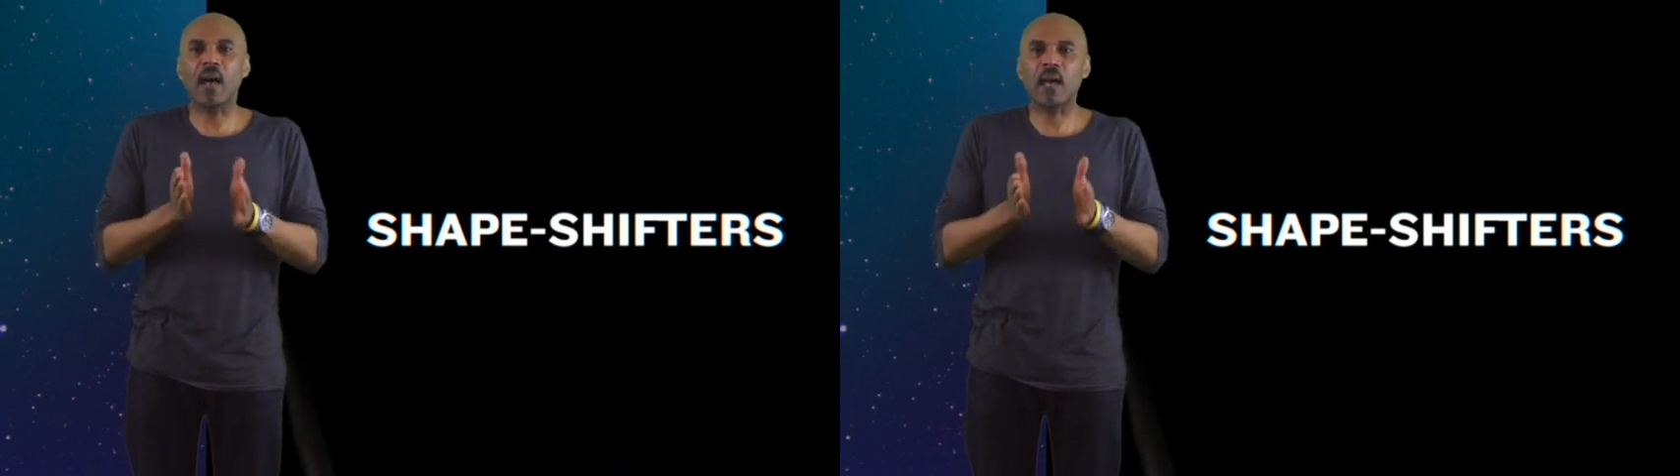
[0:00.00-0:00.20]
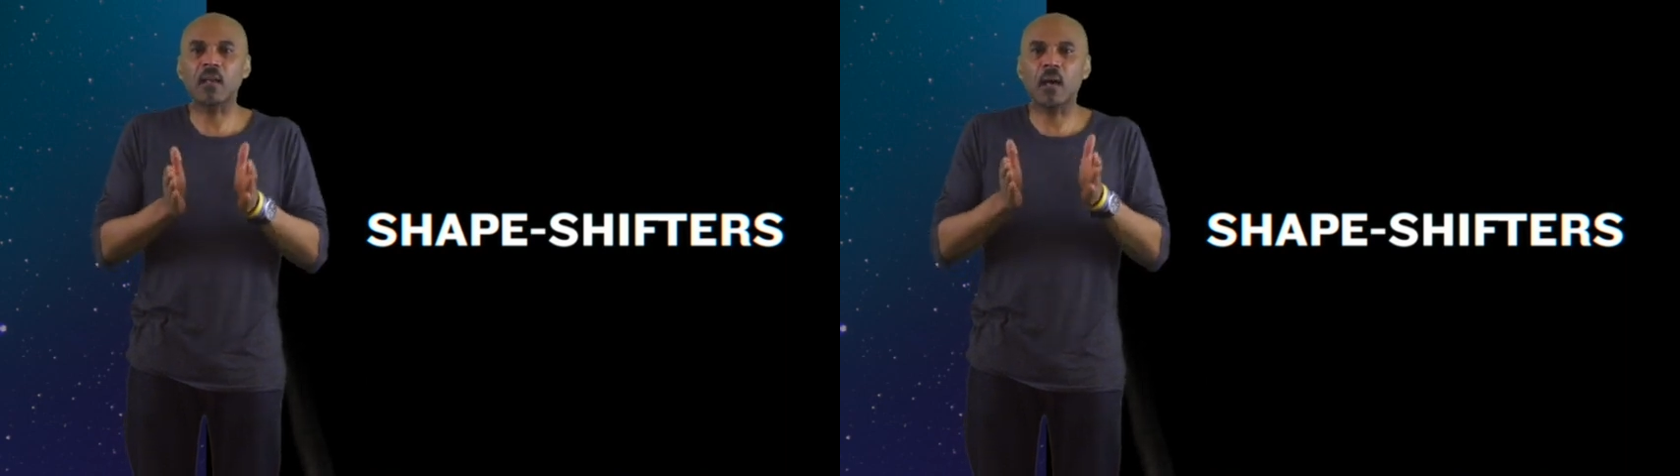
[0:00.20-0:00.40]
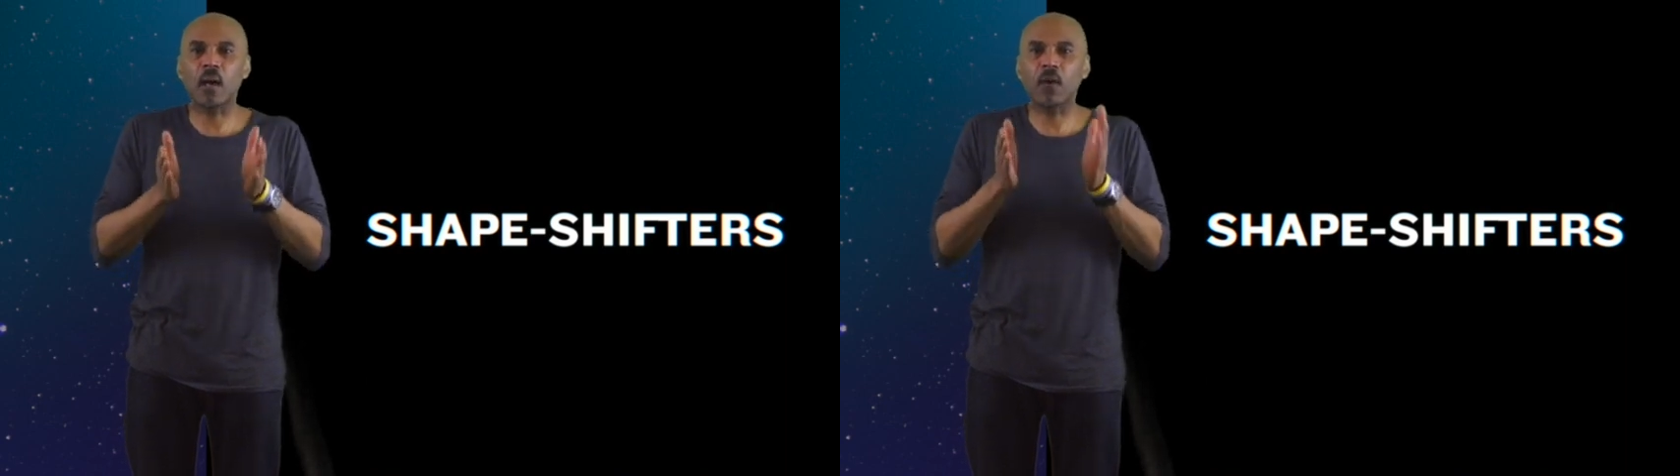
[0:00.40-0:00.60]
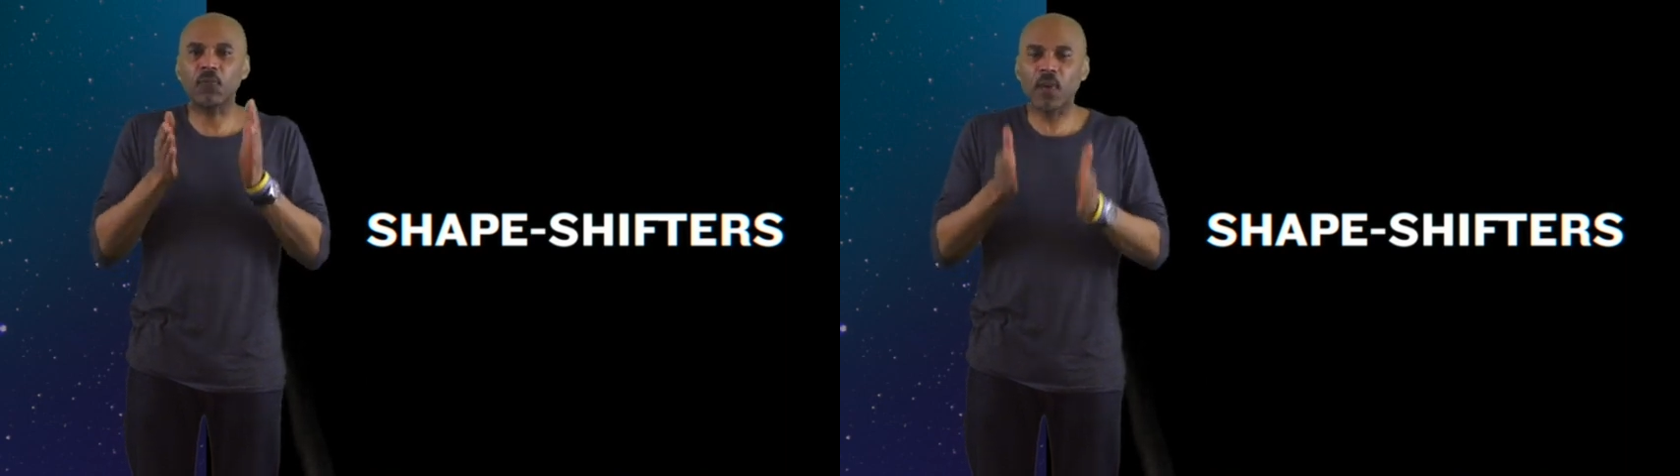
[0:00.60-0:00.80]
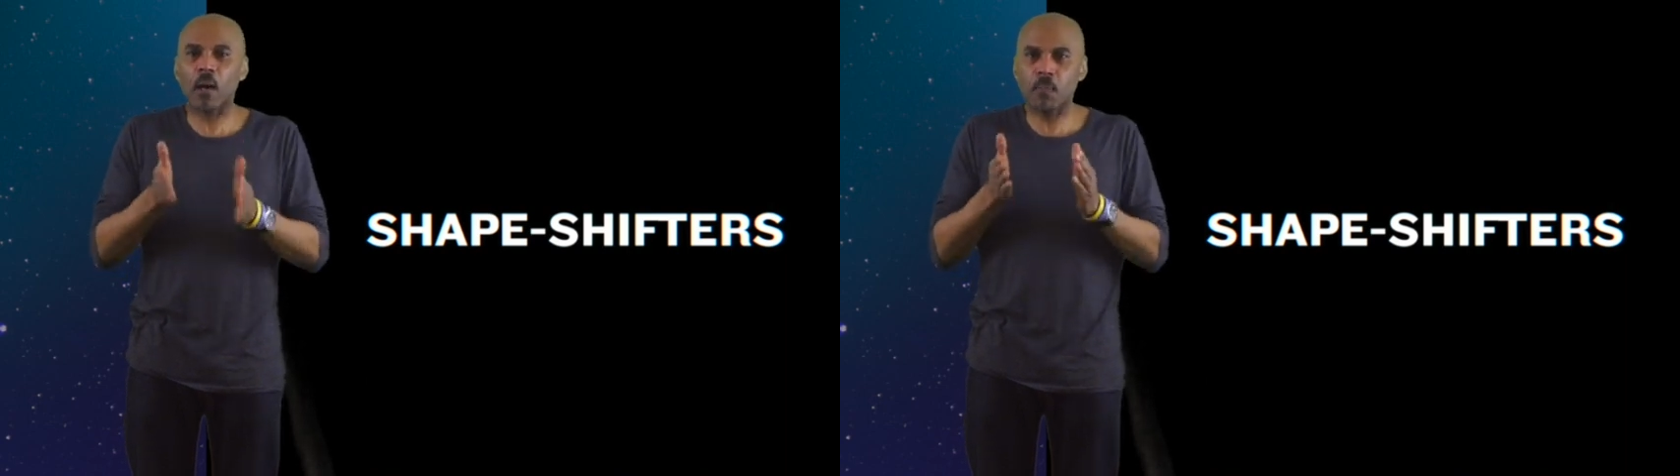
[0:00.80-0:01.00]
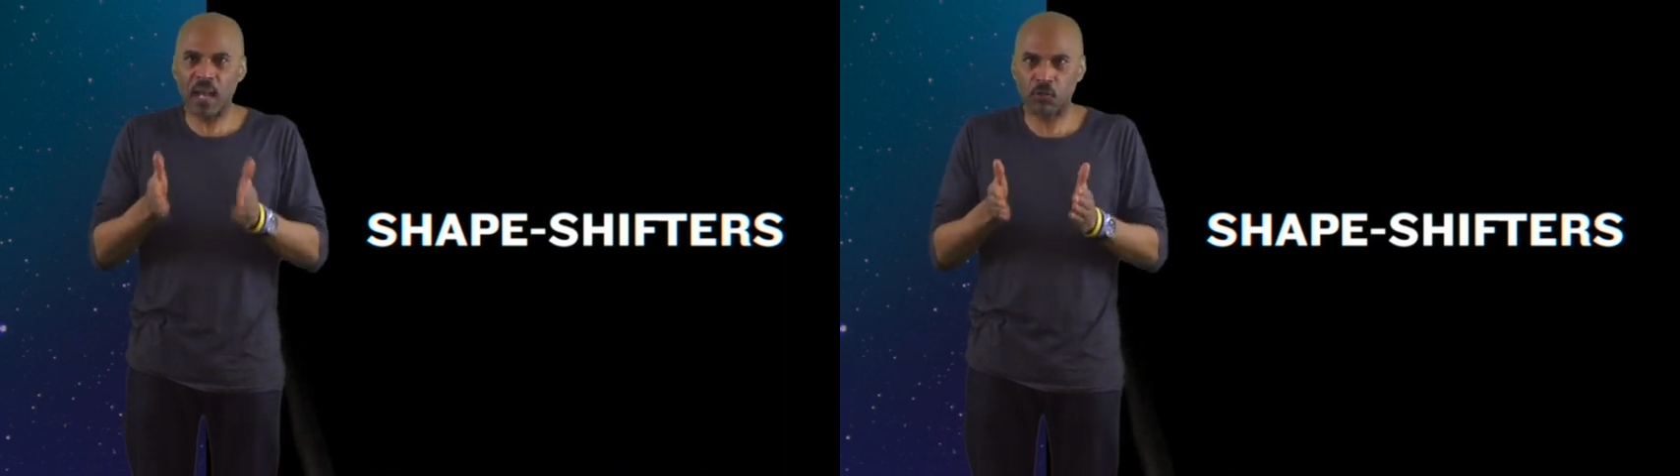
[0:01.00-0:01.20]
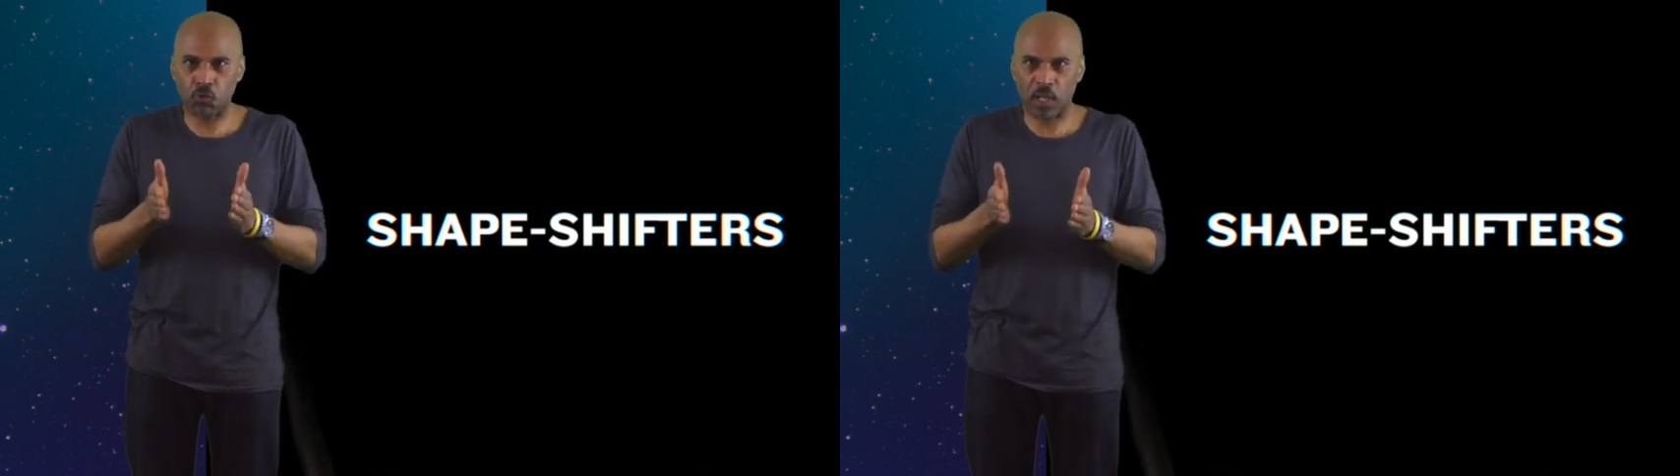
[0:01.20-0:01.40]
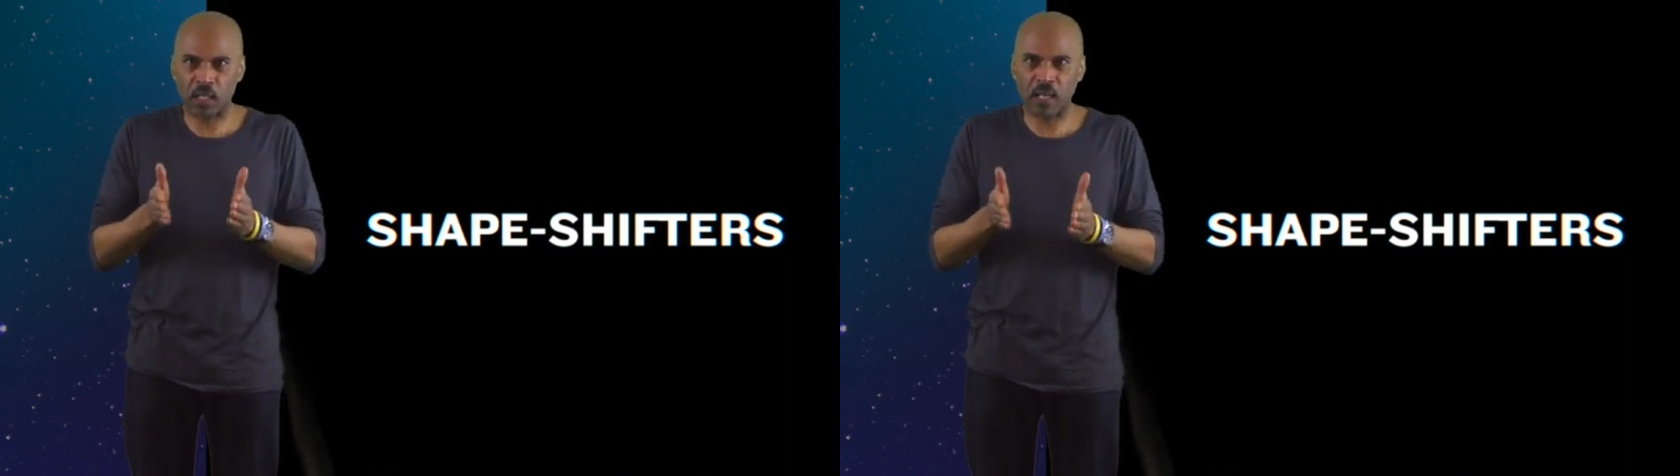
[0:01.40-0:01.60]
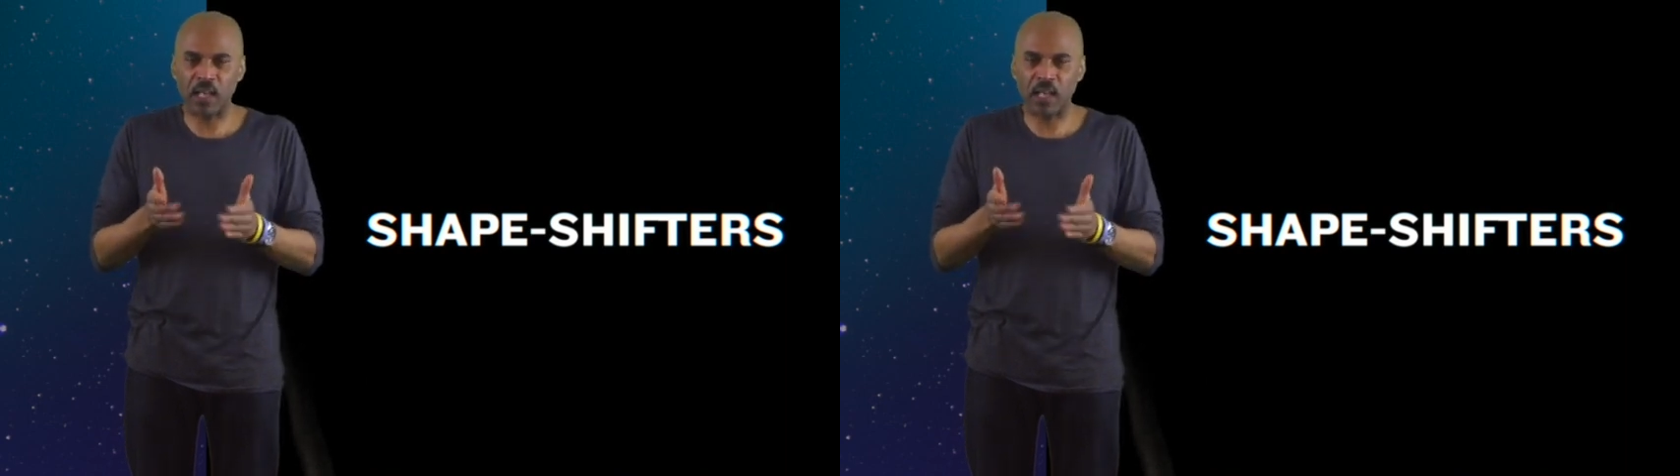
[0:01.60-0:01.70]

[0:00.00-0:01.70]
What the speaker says: not a fair metric.